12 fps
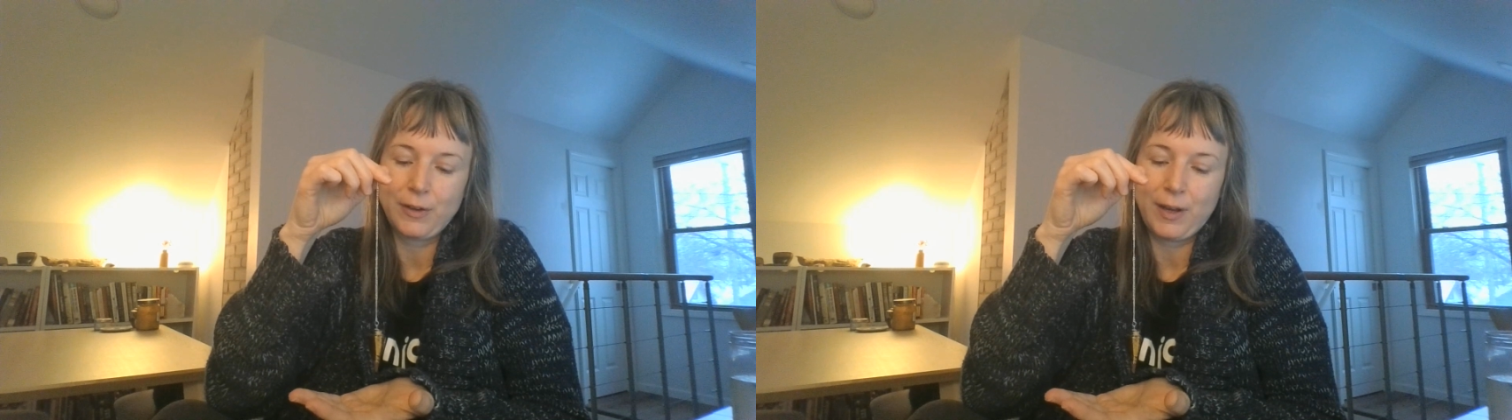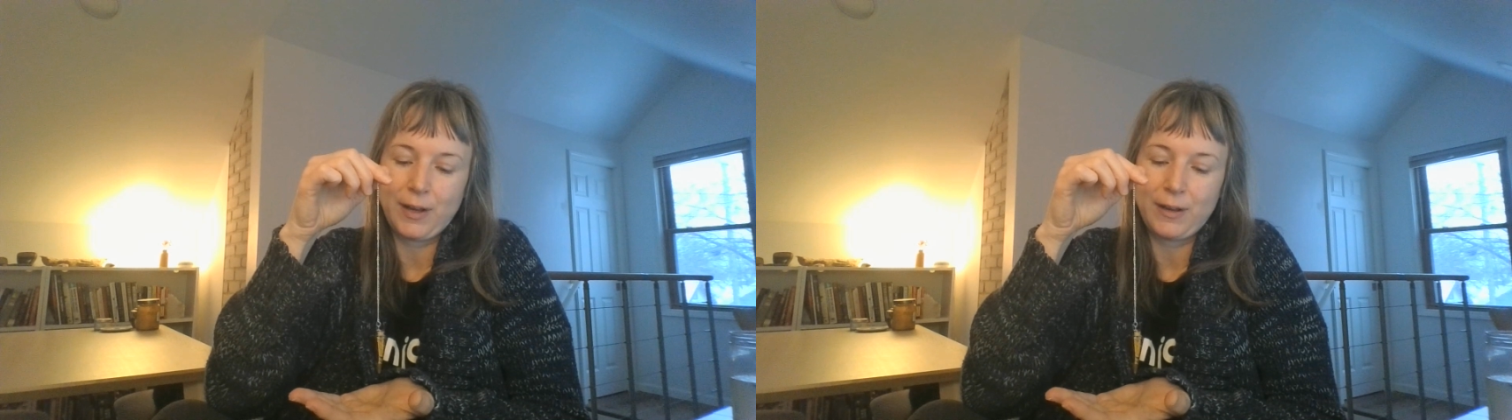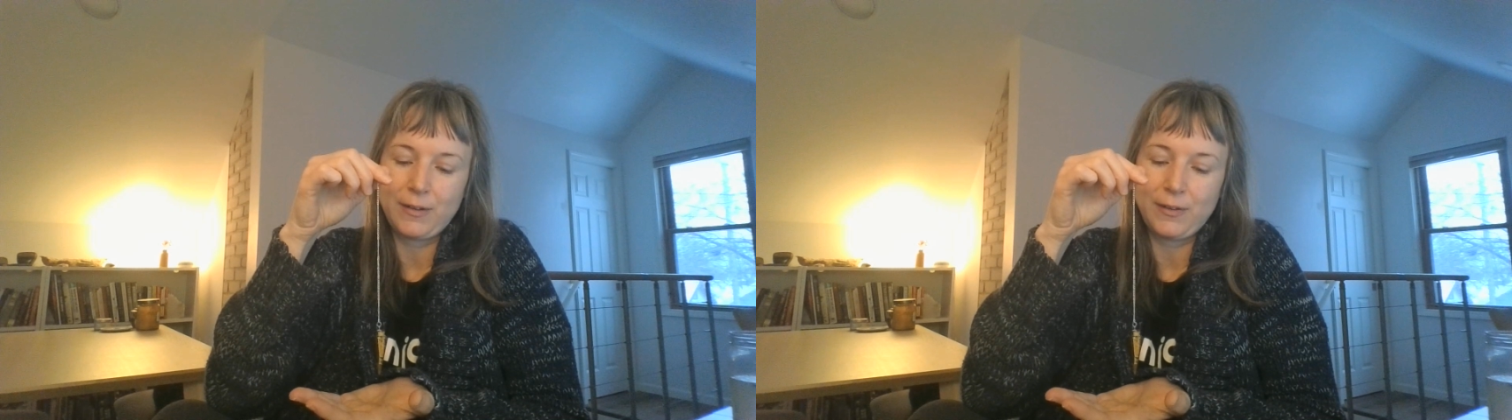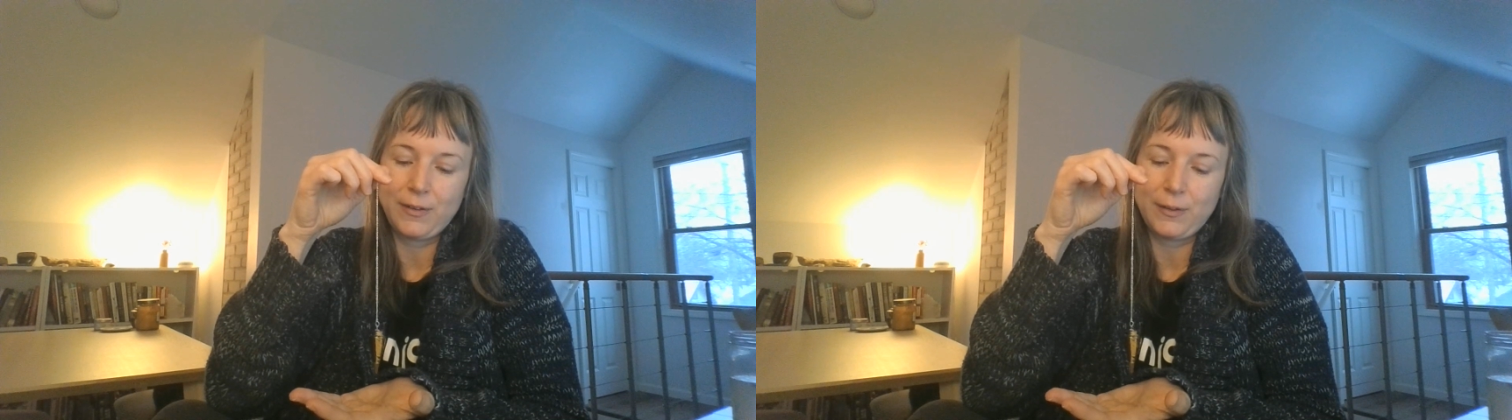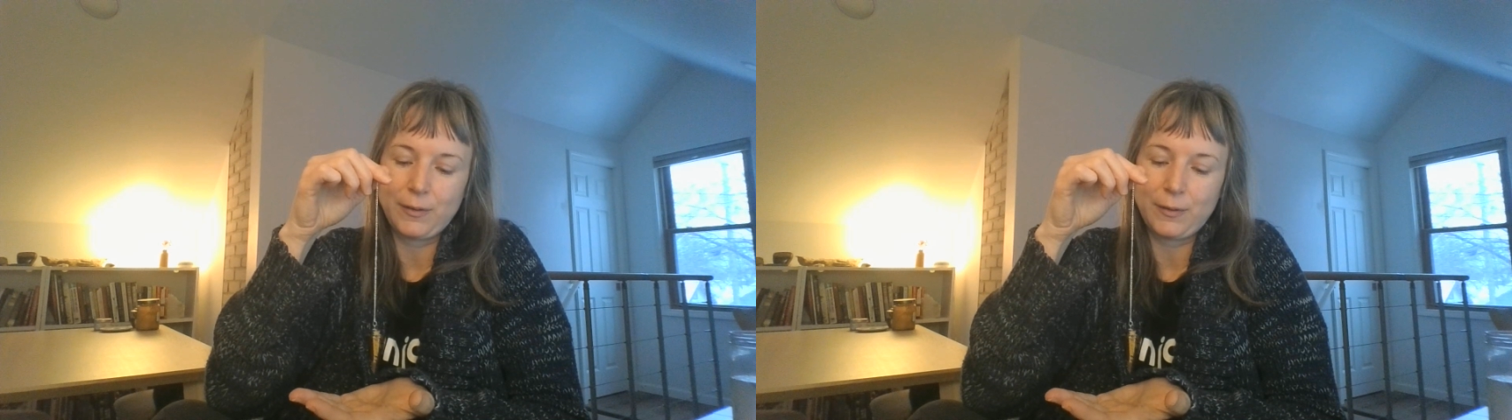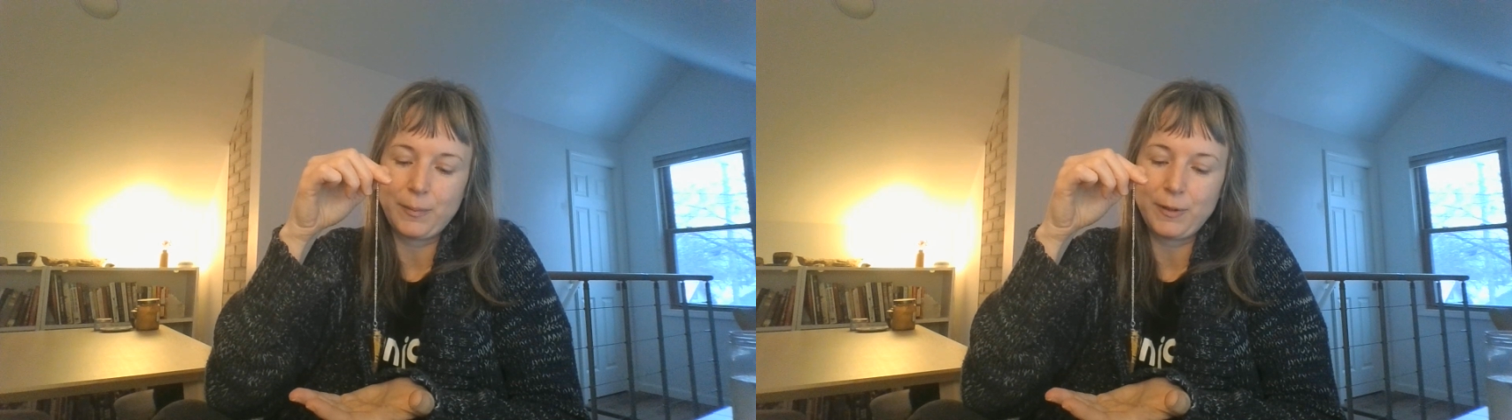And
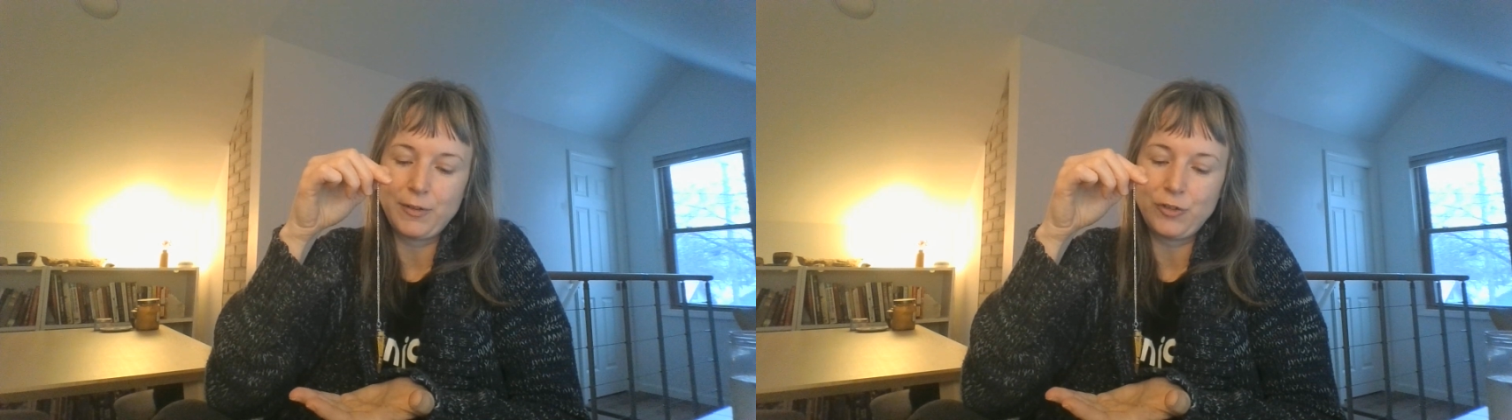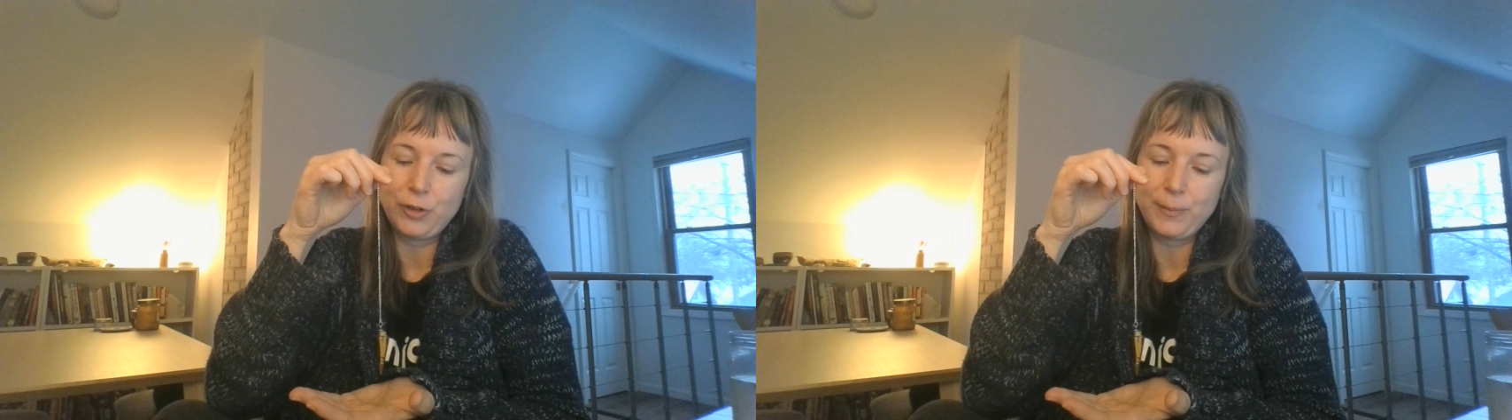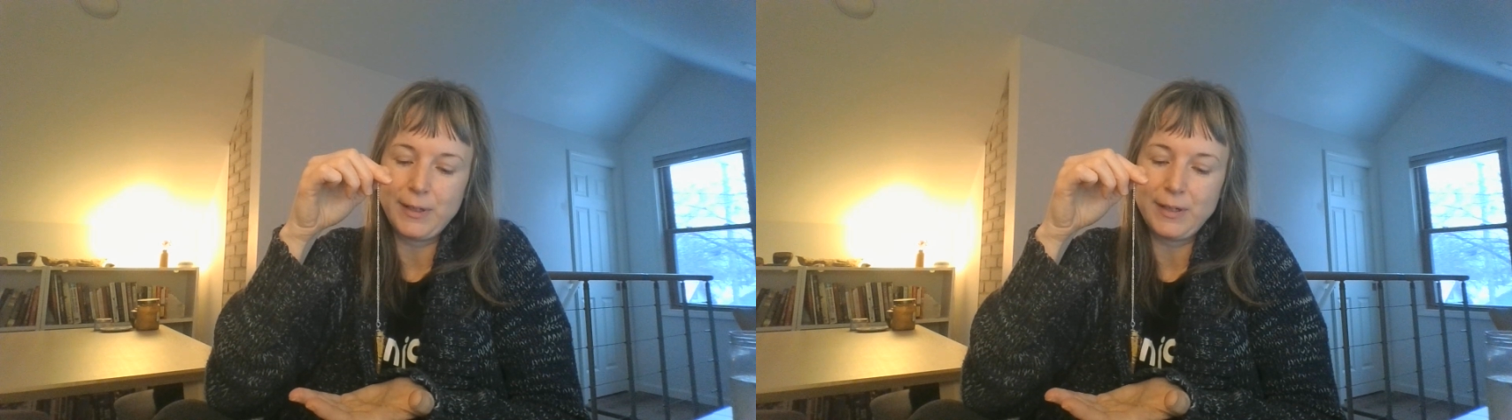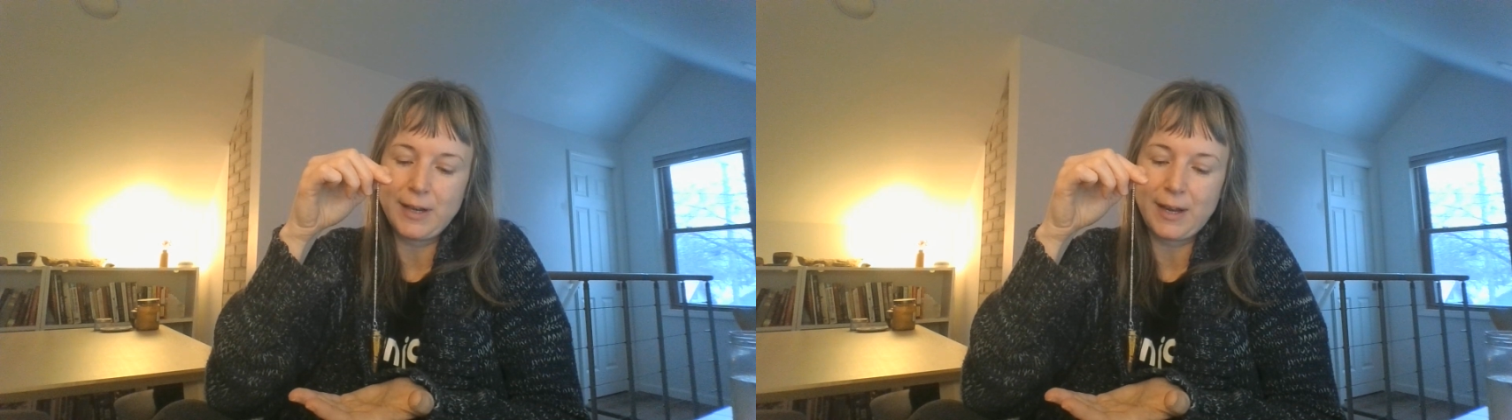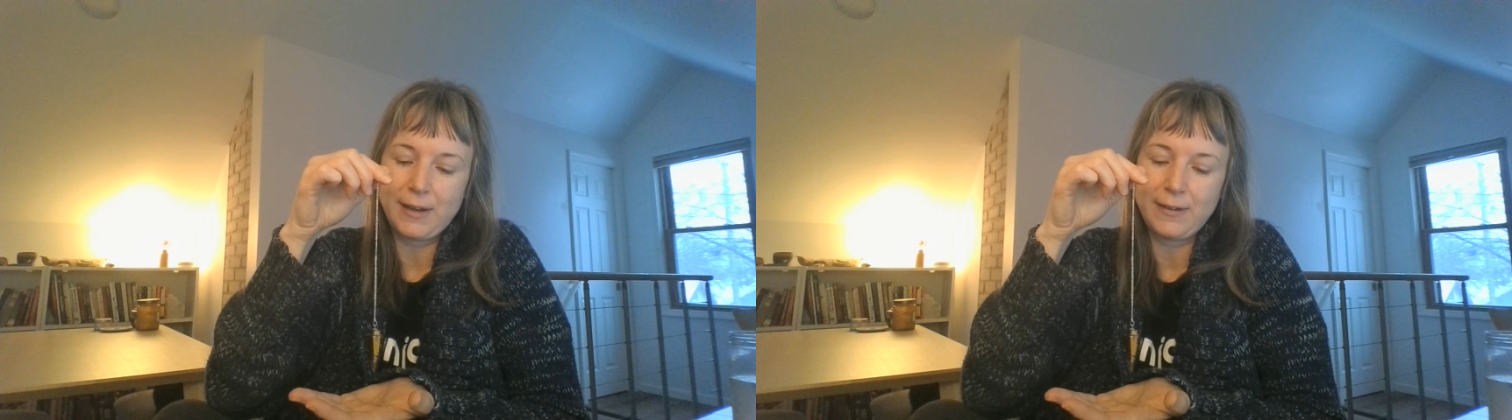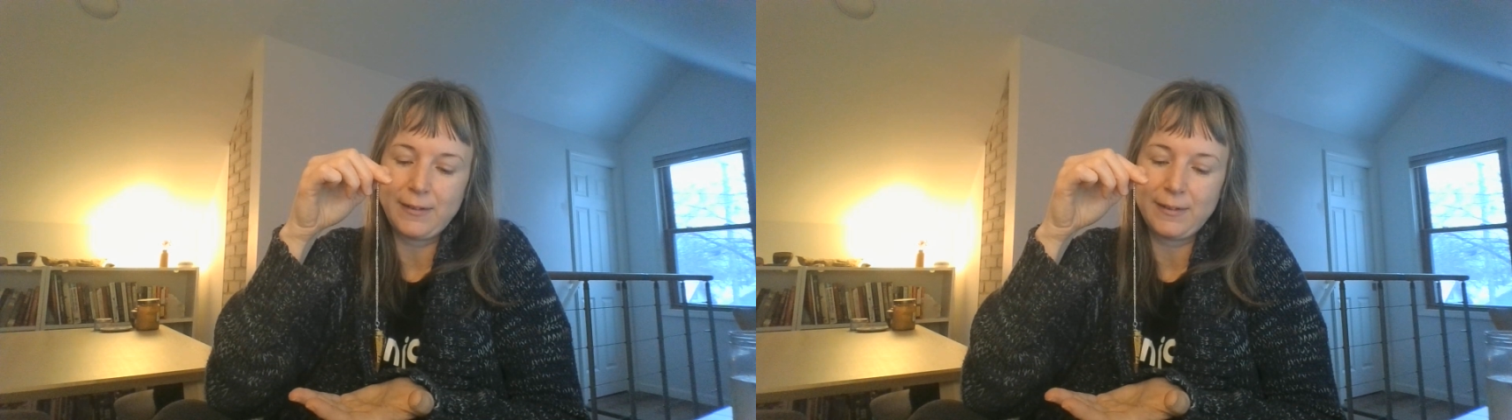so please show me
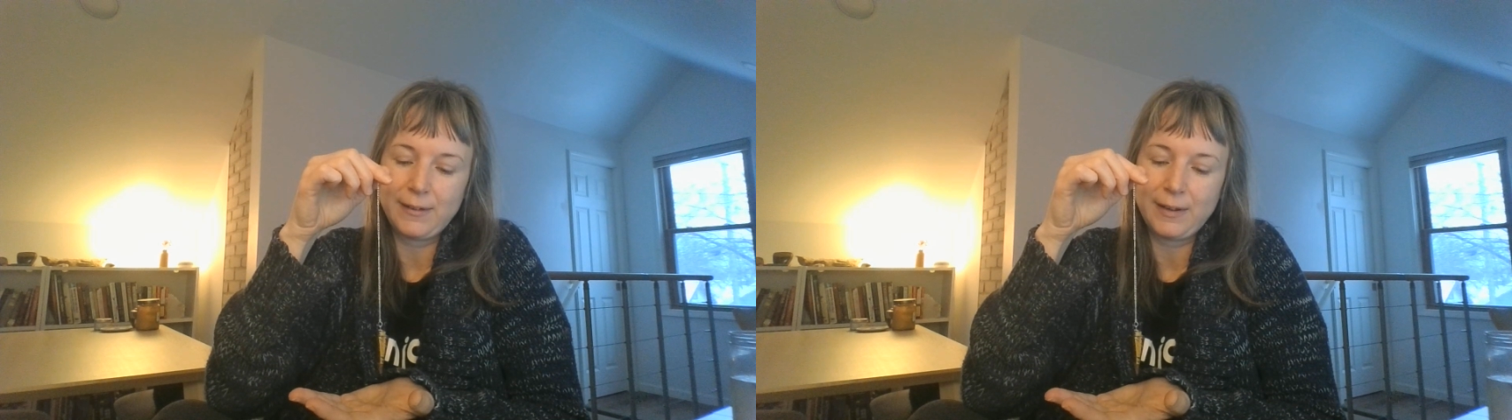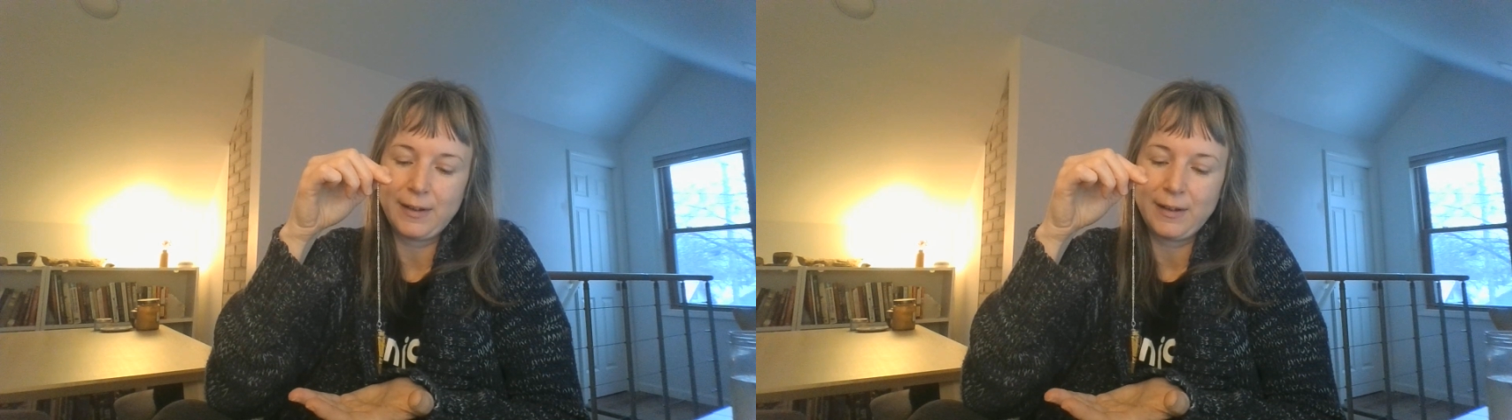yes.